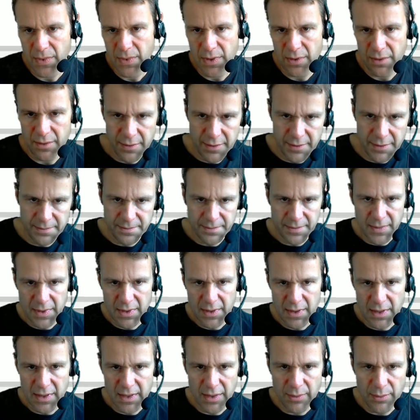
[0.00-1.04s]
Alright,
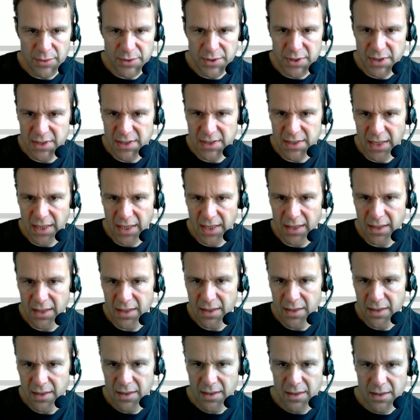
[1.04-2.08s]
and then we'll just say
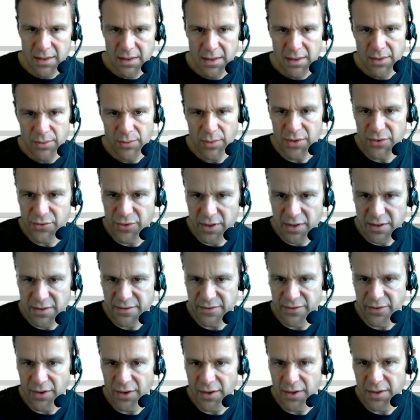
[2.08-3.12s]
when trigger's
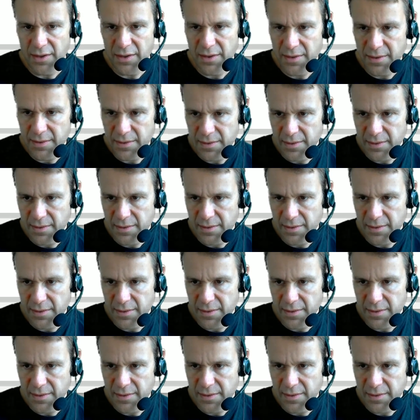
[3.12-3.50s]
fired,